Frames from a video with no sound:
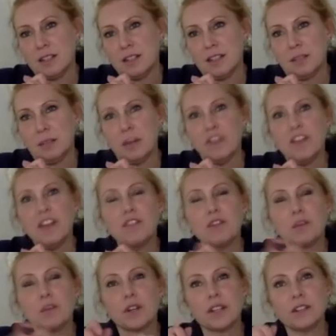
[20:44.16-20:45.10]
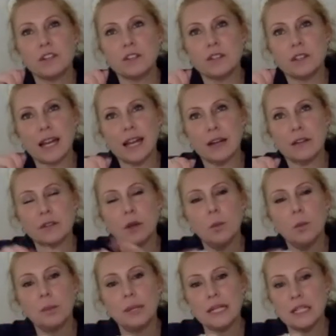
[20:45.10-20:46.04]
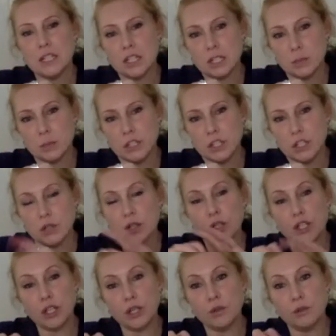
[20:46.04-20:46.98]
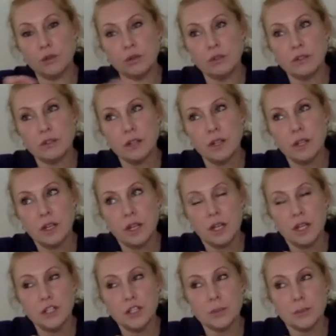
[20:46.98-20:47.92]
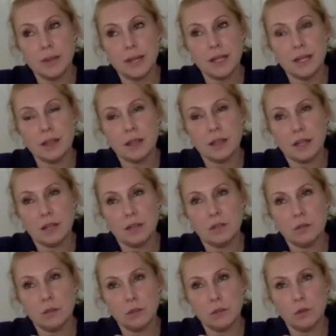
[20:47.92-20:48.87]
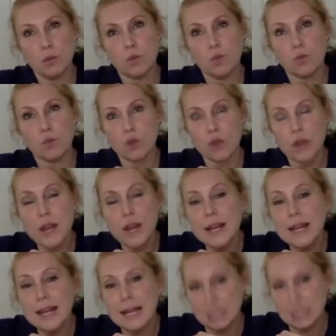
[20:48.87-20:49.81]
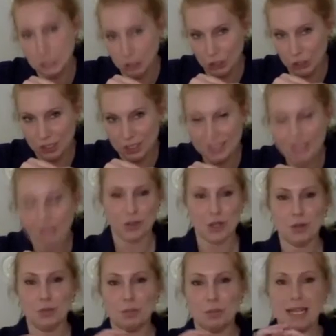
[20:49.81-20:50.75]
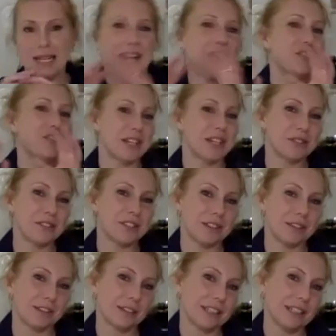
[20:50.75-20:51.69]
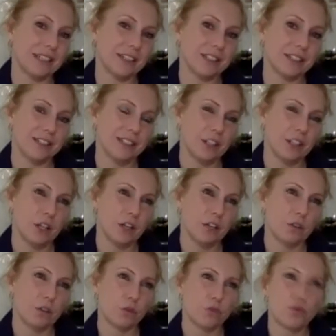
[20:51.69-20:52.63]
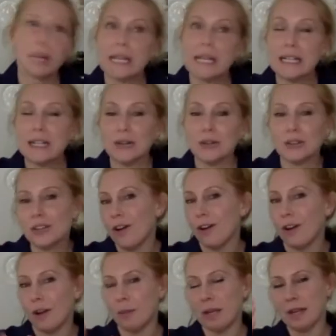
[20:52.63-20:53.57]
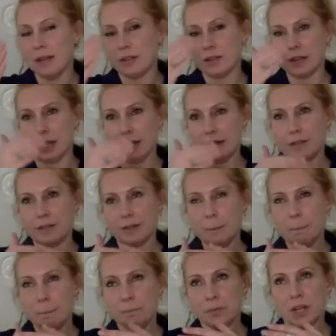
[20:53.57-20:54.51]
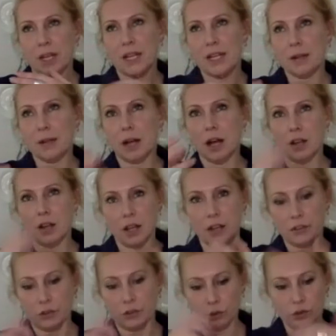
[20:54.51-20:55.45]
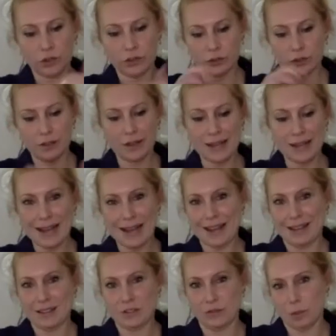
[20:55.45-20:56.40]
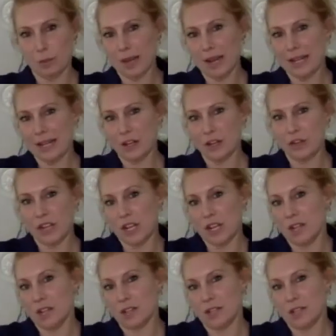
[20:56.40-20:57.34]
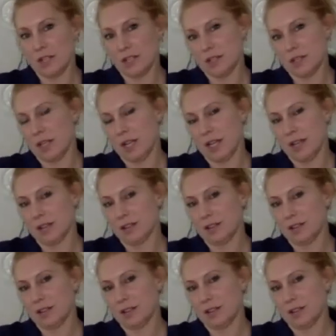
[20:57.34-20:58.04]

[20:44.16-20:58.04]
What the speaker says: My favourite one is using household bleach, which you can use to make things look really ancient, as if they've been left outside for a really long time, and it unearthed all the sort of the layers of paint over years and years and years.